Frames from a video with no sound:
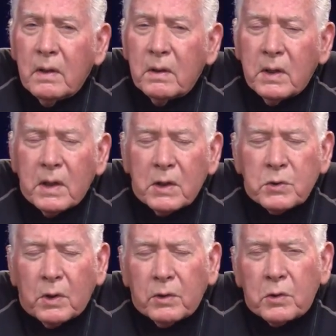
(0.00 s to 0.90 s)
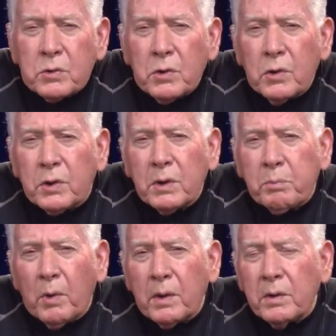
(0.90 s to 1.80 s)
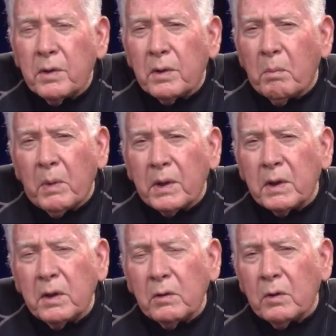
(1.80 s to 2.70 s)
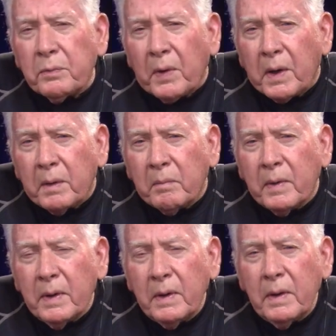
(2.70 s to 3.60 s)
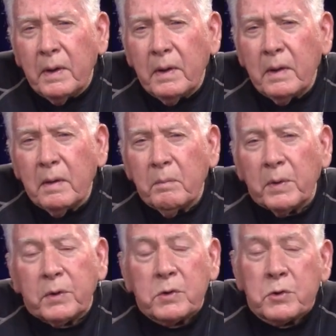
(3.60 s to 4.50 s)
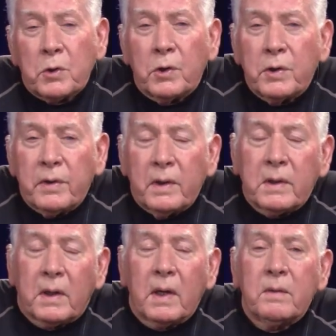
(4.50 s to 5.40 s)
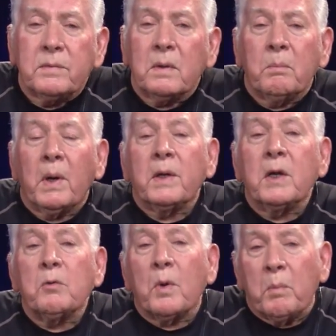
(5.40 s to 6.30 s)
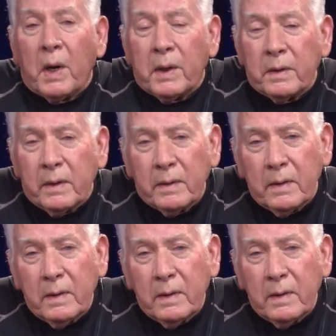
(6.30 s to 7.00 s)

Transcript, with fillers: Years on the circuit brought neither money nor fame, but the joy they gave to many remain.